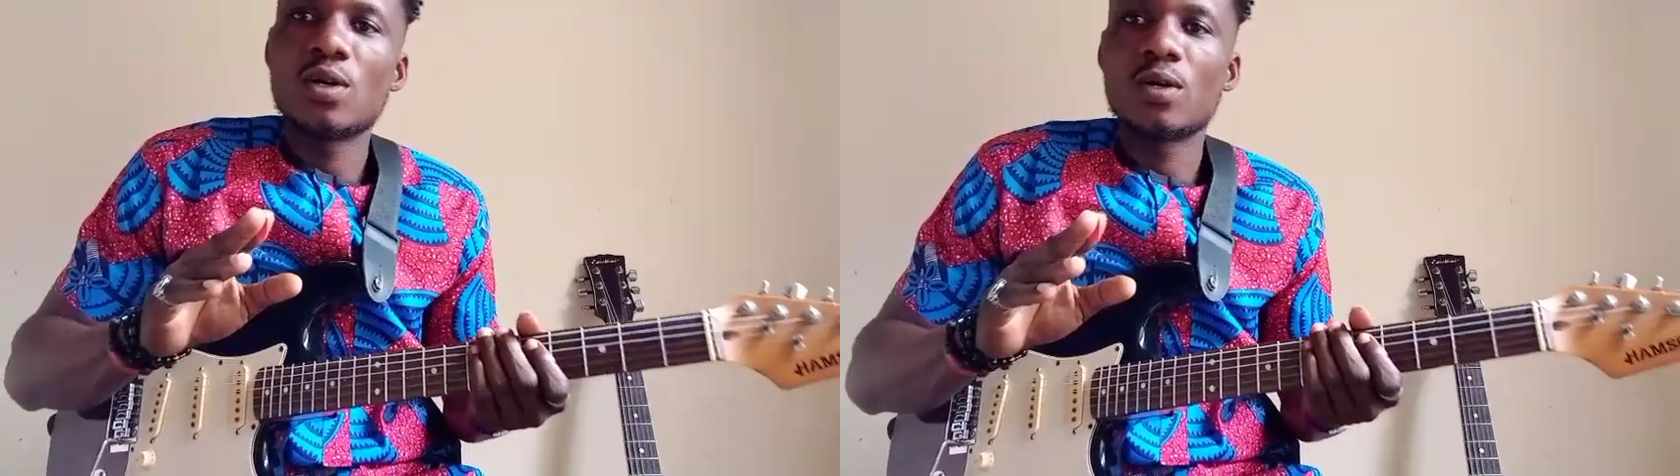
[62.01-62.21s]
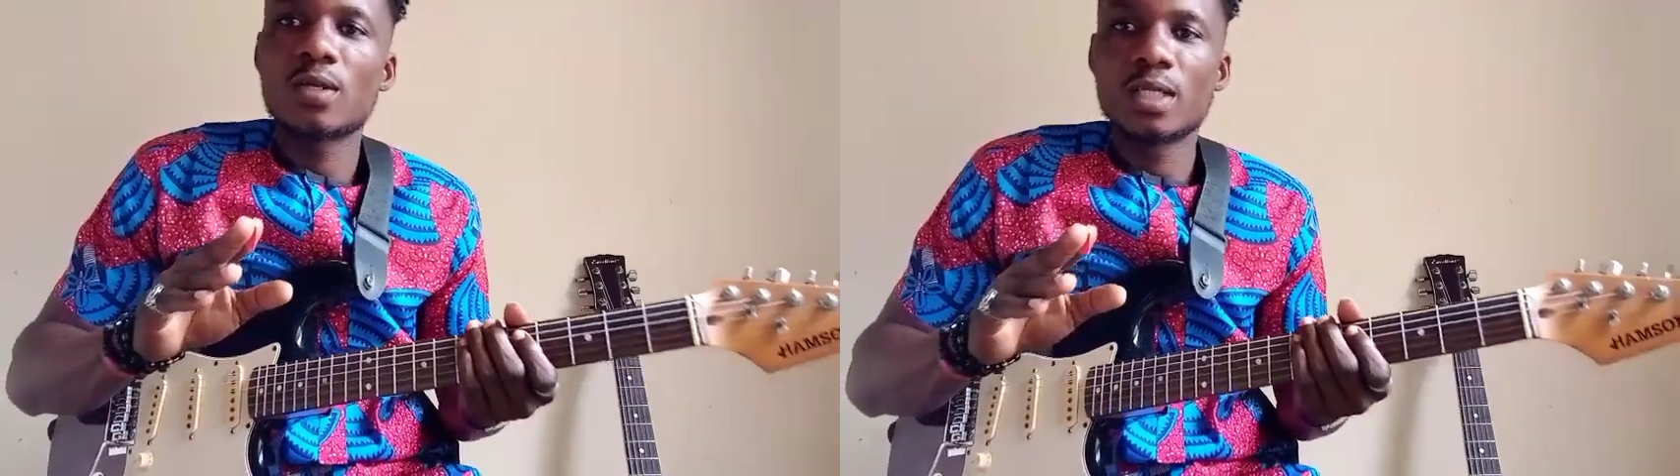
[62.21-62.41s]

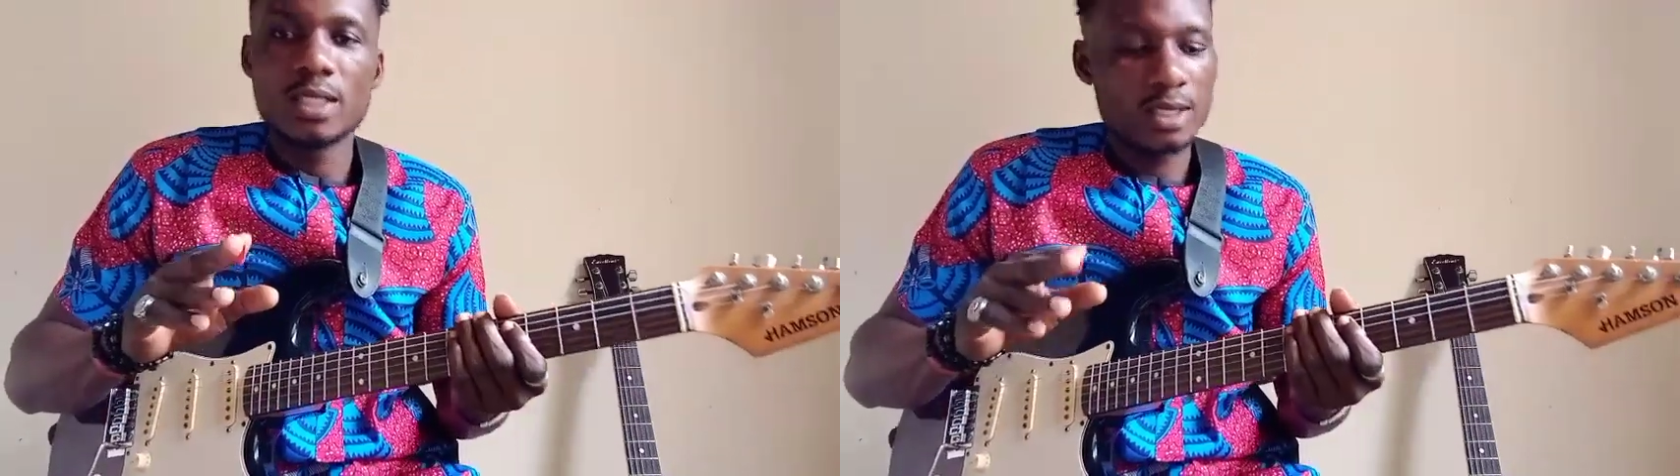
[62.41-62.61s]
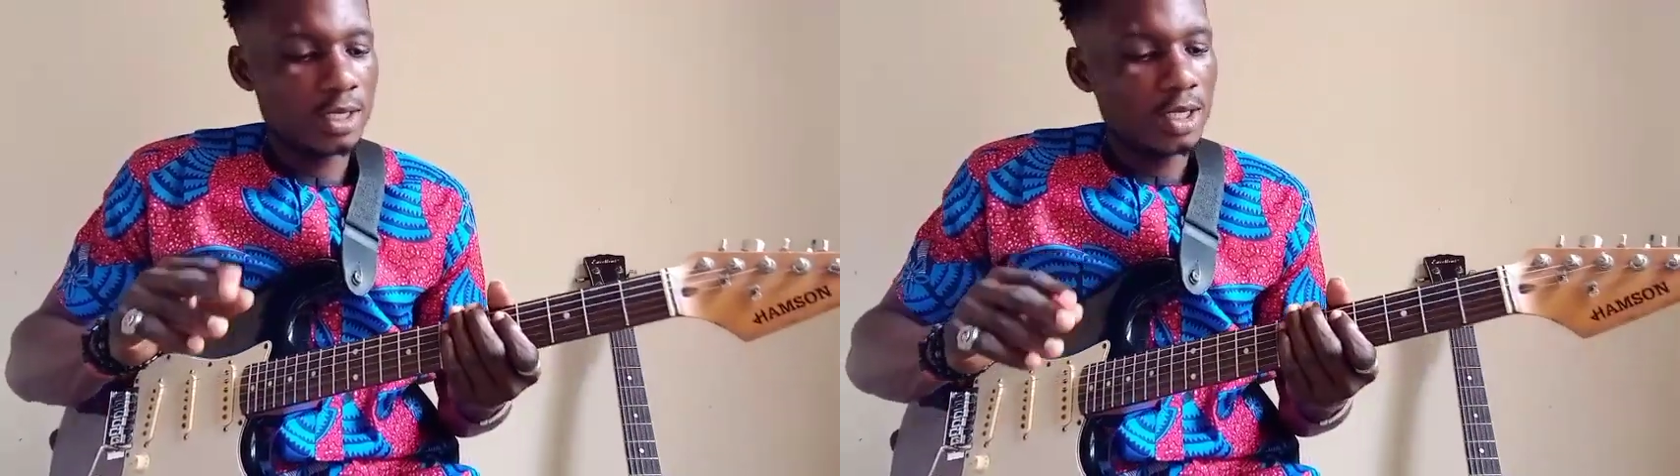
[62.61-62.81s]

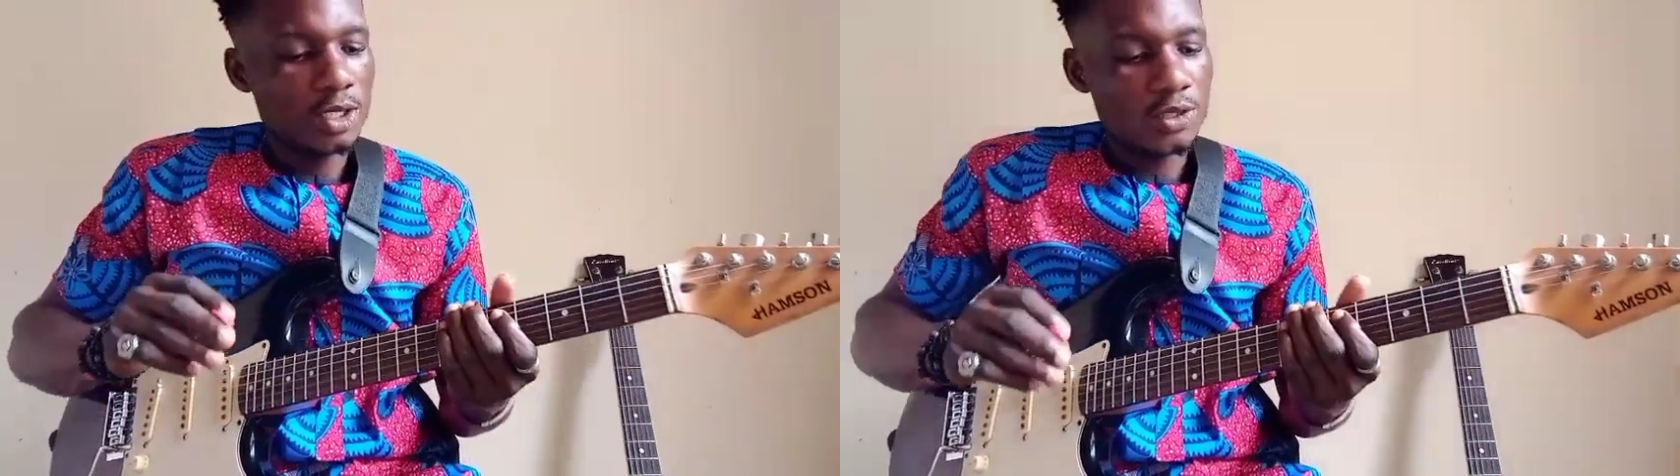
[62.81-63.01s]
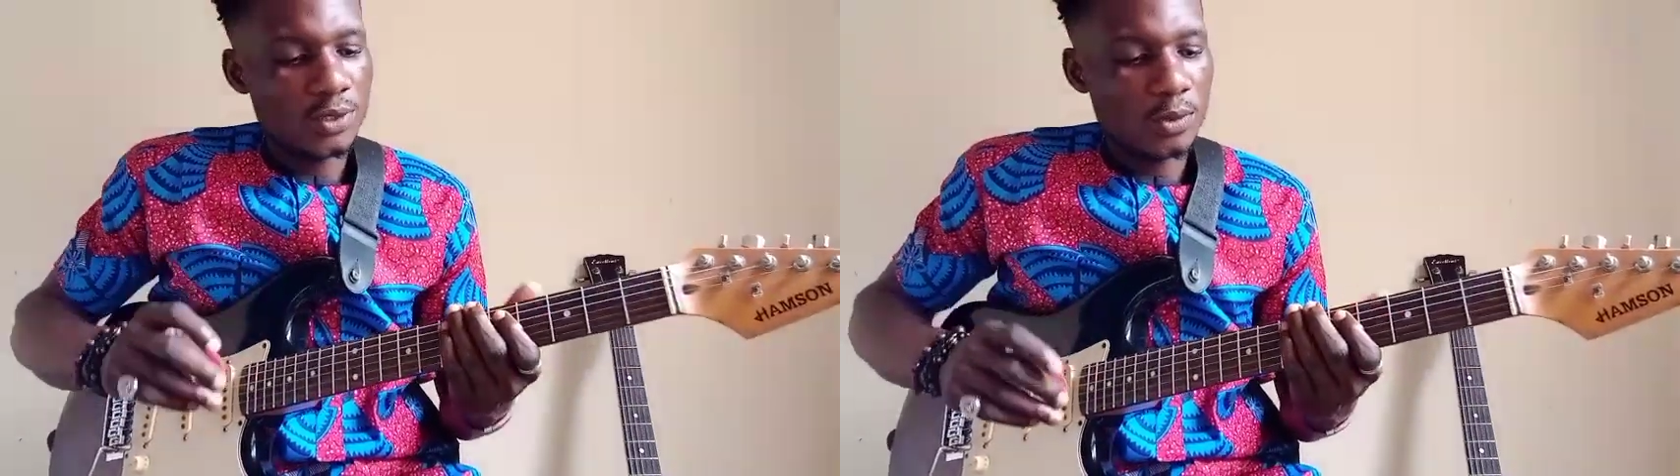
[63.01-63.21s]
Okay,
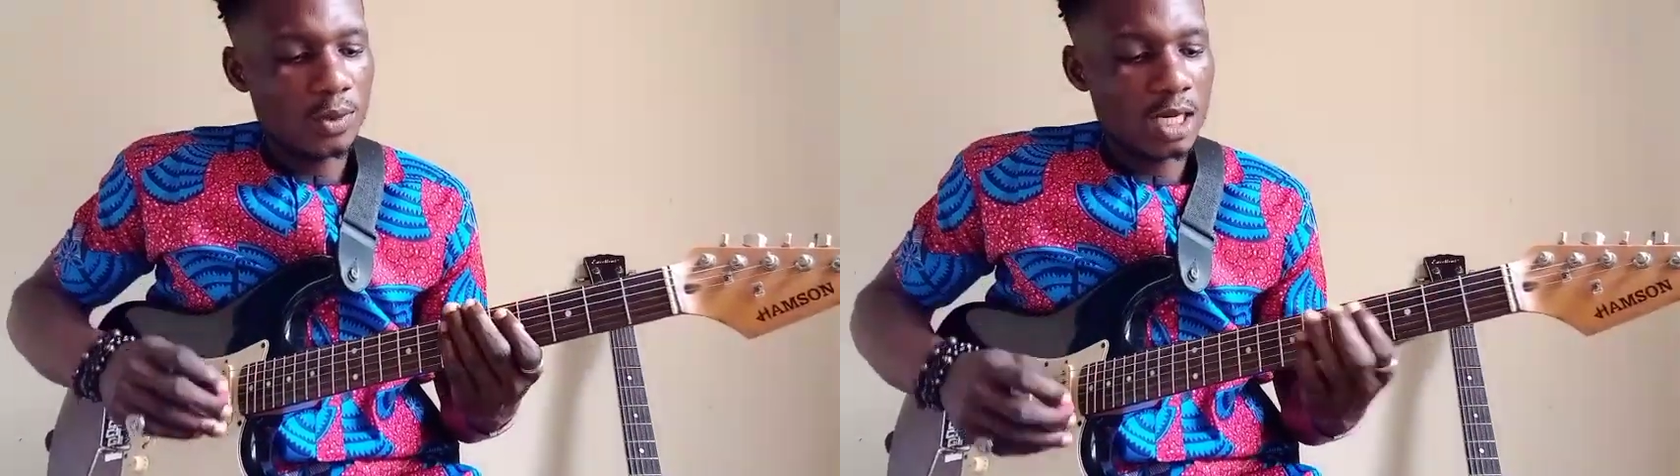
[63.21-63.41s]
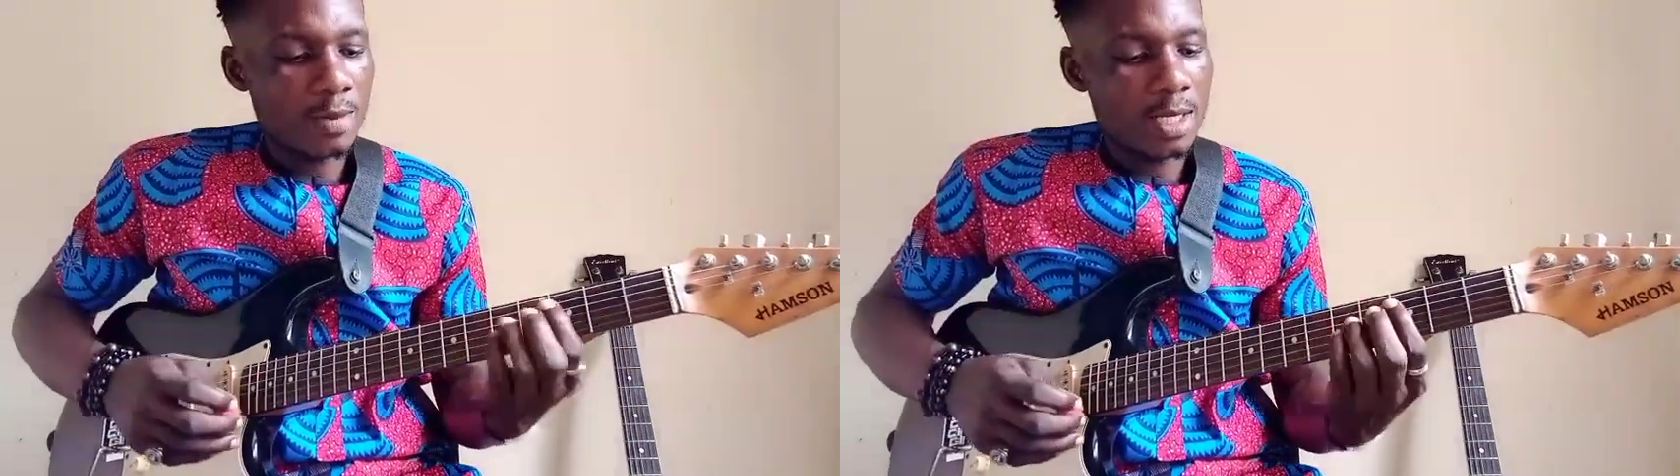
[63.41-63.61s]
so
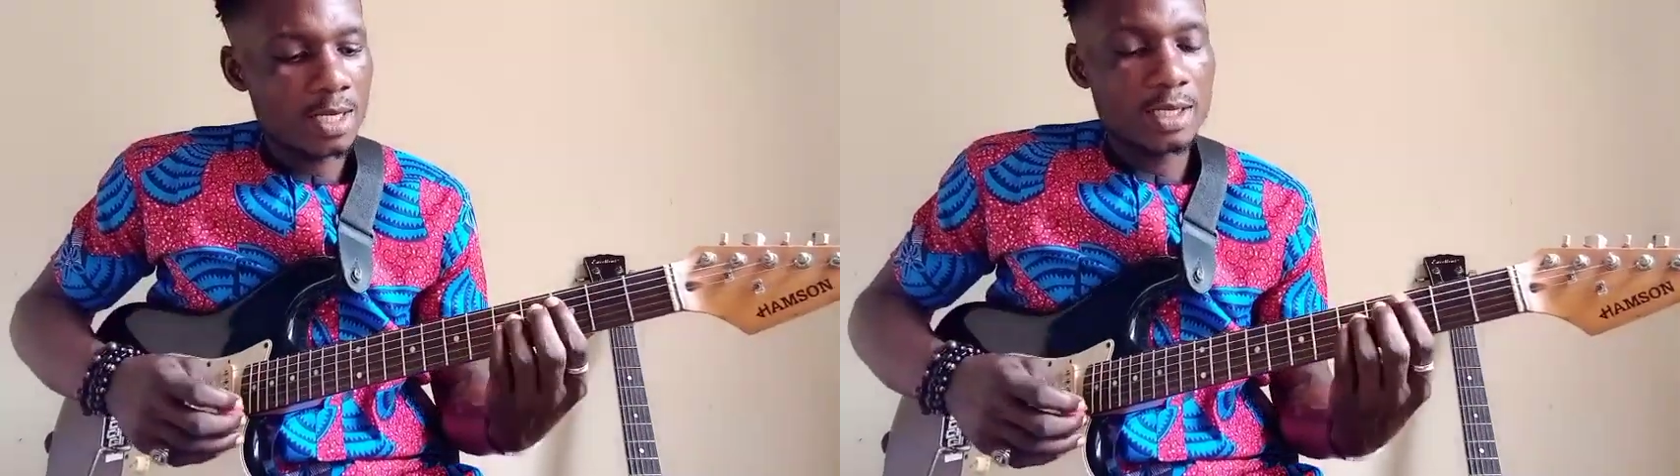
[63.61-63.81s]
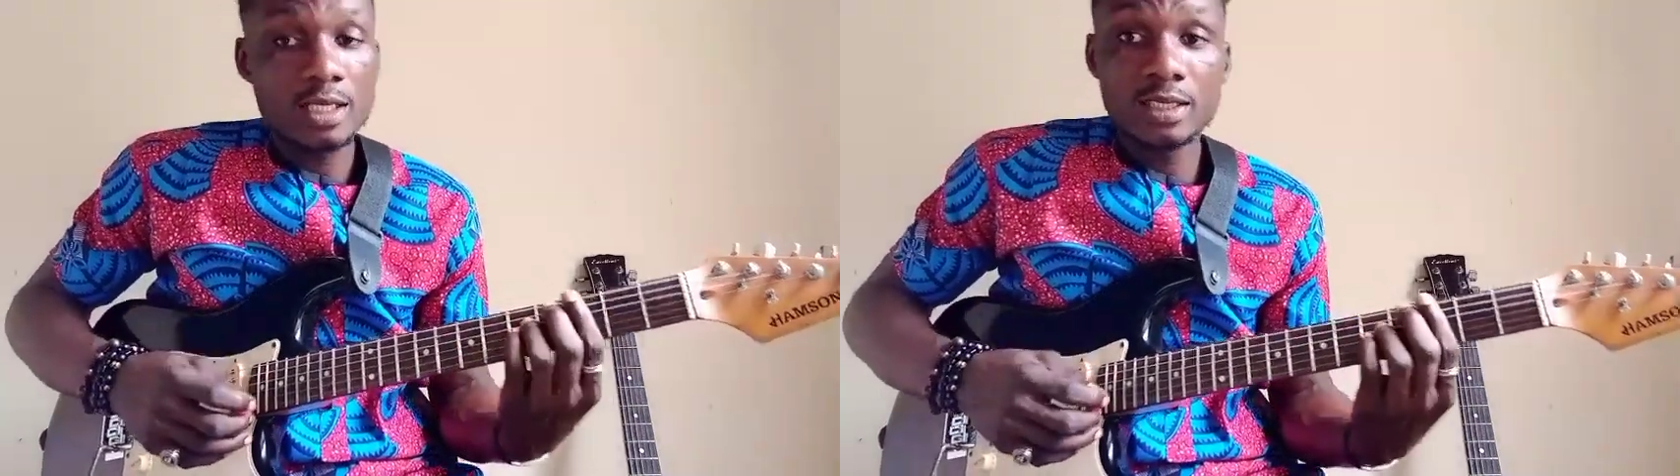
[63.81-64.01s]
what am I?